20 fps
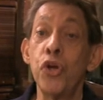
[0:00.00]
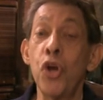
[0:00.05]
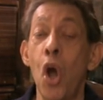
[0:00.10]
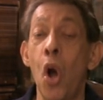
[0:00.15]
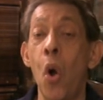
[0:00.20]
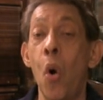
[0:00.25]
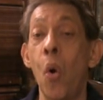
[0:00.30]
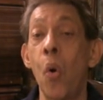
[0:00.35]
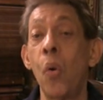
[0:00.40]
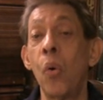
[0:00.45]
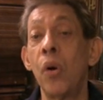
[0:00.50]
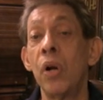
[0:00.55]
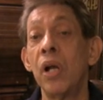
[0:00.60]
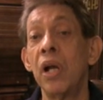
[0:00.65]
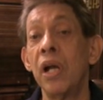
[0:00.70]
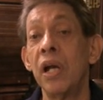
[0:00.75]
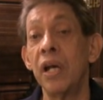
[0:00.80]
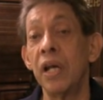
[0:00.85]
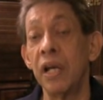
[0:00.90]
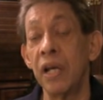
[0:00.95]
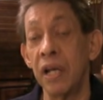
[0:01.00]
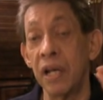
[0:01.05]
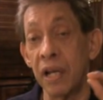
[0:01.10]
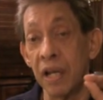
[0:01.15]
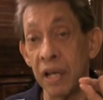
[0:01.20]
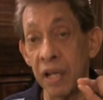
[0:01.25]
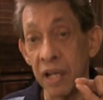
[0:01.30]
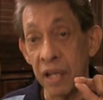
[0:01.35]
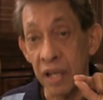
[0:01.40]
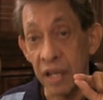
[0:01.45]
know,
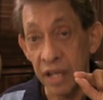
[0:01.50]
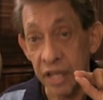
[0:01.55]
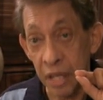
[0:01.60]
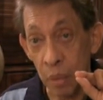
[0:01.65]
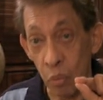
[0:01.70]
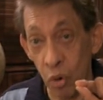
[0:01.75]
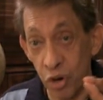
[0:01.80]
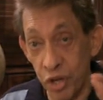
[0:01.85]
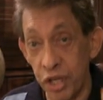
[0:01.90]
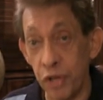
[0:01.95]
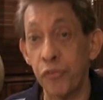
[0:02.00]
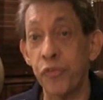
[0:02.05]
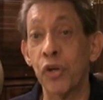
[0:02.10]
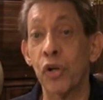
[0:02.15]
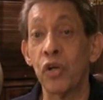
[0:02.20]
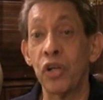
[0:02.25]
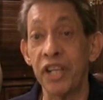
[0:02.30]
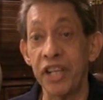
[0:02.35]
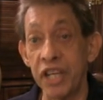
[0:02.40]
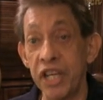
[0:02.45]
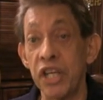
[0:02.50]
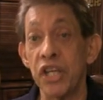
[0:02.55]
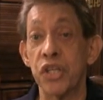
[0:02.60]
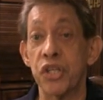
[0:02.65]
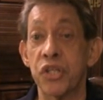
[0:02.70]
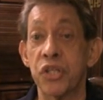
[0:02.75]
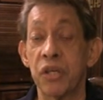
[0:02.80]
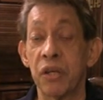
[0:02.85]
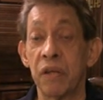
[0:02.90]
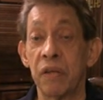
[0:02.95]
the more difficult it
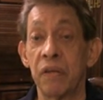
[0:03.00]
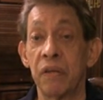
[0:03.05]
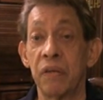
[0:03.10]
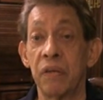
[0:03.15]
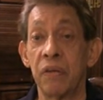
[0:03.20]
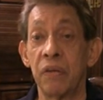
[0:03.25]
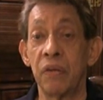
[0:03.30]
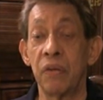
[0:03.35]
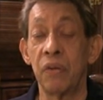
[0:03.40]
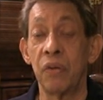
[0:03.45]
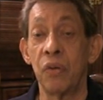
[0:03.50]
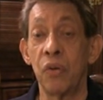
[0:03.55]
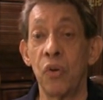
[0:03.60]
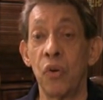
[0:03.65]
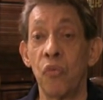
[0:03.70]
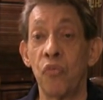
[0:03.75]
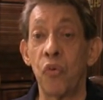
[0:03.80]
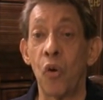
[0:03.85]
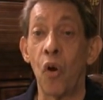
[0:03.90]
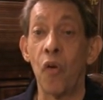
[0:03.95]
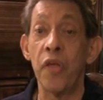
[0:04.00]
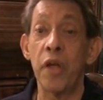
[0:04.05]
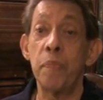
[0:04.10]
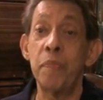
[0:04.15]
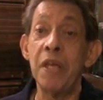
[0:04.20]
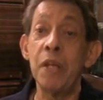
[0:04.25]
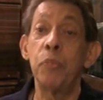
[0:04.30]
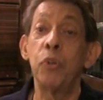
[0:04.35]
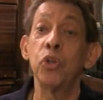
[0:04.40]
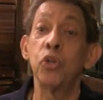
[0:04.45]
is for other
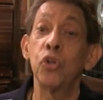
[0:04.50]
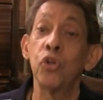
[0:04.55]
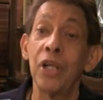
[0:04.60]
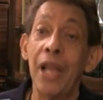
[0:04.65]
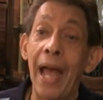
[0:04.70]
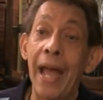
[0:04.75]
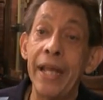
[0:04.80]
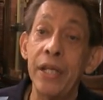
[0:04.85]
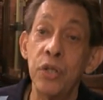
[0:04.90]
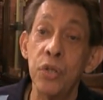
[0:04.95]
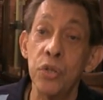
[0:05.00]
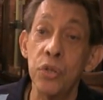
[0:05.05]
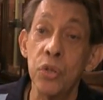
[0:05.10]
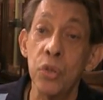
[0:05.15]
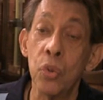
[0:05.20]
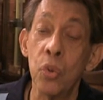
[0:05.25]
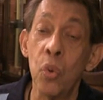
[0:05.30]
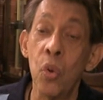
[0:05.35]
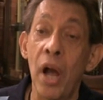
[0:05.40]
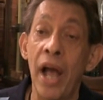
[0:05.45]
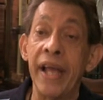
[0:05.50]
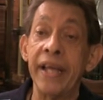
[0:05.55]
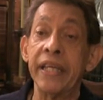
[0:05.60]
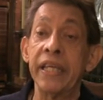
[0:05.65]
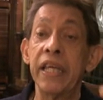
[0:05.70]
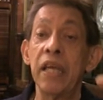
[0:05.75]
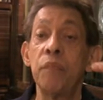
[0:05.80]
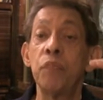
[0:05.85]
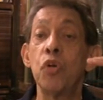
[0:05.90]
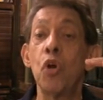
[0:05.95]
people to lie to you
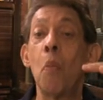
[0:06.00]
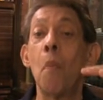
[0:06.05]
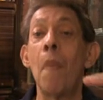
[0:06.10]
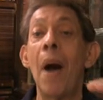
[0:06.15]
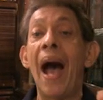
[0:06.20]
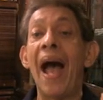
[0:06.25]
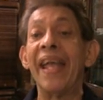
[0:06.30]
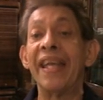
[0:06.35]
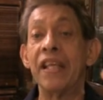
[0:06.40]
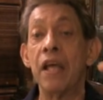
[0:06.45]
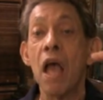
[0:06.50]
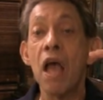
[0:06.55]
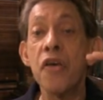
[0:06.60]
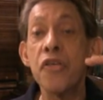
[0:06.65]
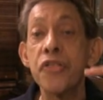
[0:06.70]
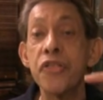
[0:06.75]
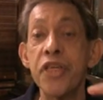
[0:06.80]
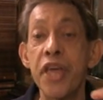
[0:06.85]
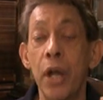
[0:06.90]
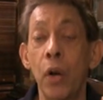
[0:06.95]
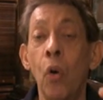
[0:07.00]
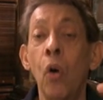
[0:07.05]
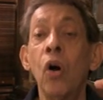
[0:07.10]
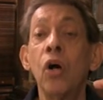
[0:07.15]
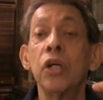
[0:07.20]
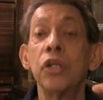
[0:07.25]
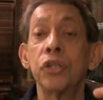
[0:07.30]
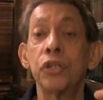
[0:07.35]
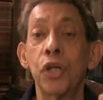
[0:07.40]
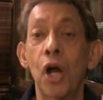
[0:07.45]
and keep your mind
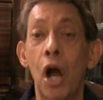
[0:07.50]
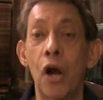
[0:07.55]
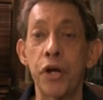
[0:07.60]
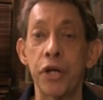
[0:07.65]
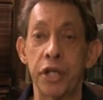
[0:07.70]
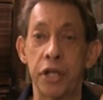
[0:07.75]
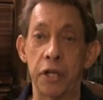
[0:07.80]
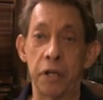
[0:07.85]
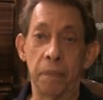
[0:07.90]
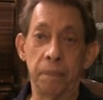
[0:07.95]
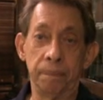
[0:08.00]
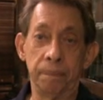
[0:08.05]
theotarded.